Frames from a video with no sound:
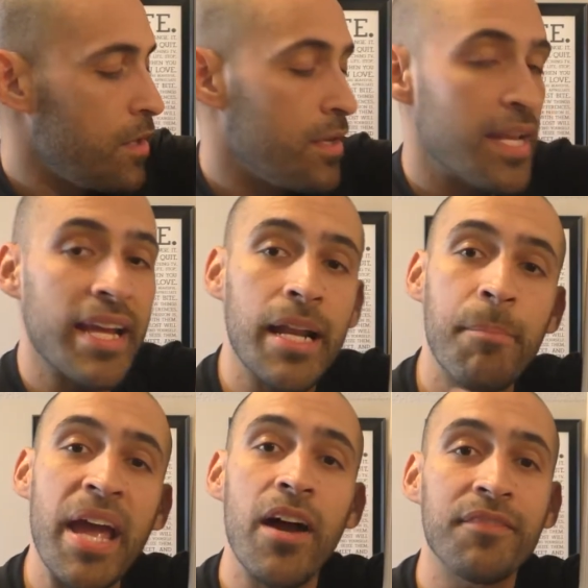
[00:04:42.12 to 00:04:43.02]
Now you got to
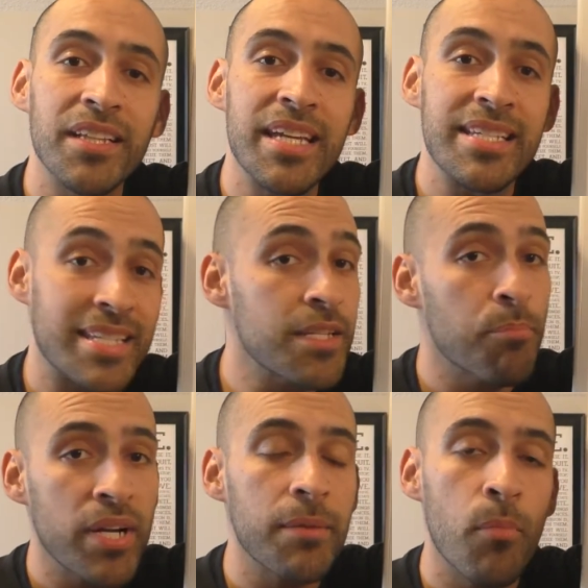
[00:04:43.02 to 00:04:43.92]
pay off the lease. It's a
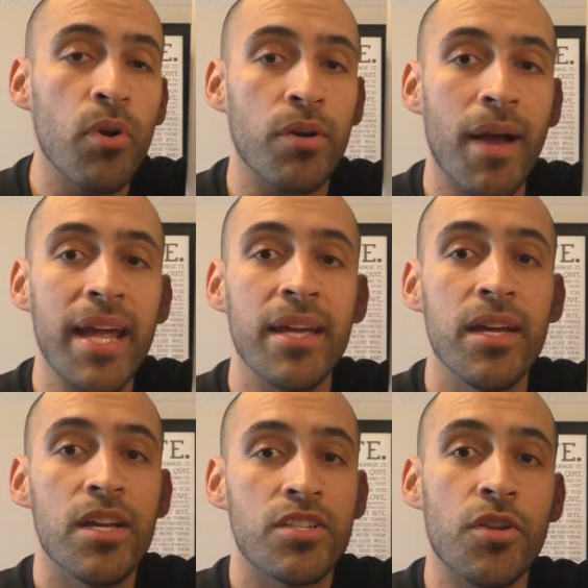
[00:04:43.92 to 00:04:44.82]
brick and mortar, right?
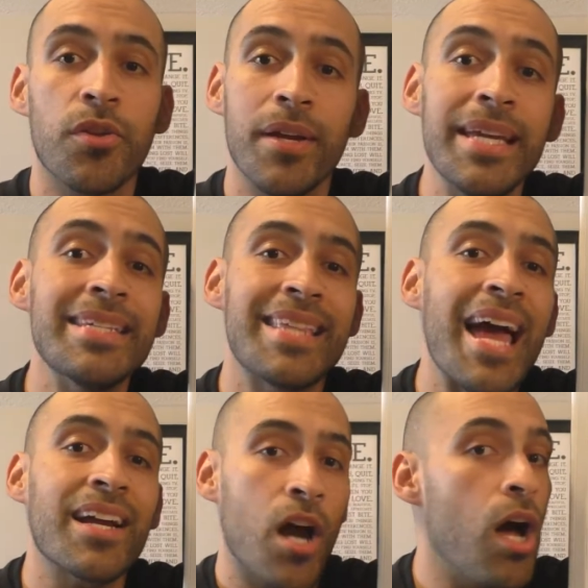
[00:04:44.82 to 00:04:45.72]
So there is
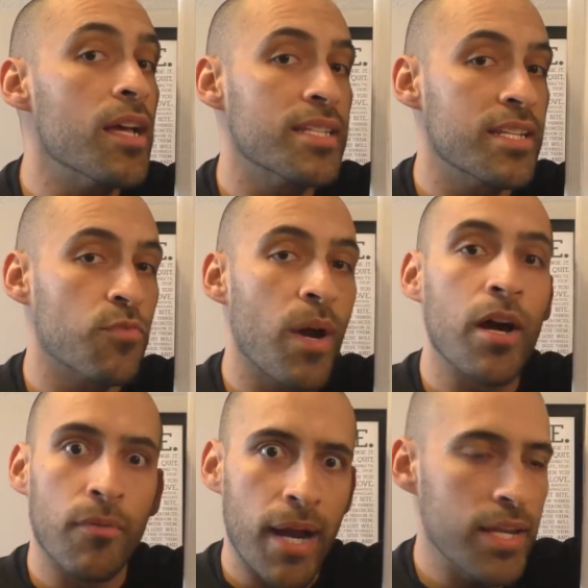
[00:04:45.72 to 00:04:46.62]
that cost as
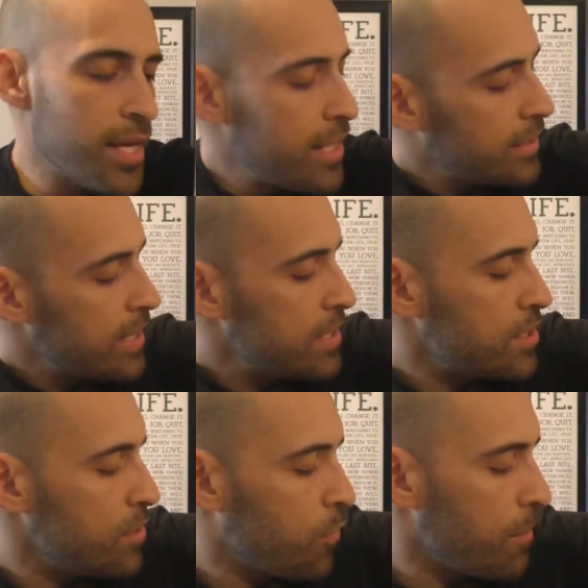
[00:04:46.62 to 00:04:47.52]
well, right? You got
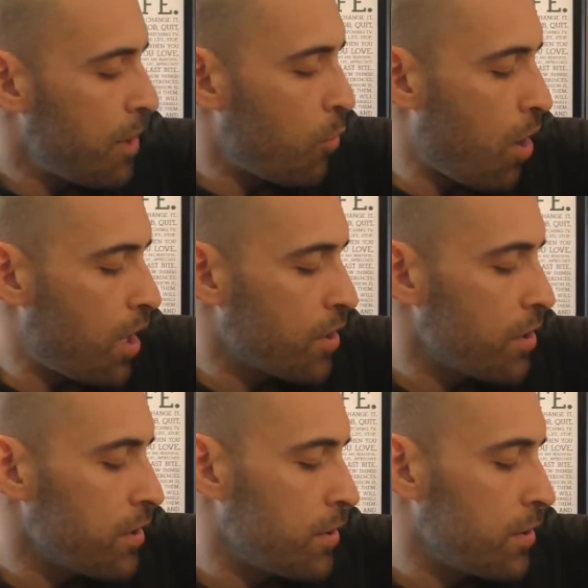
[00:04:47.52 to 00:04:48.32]
lease. What about water?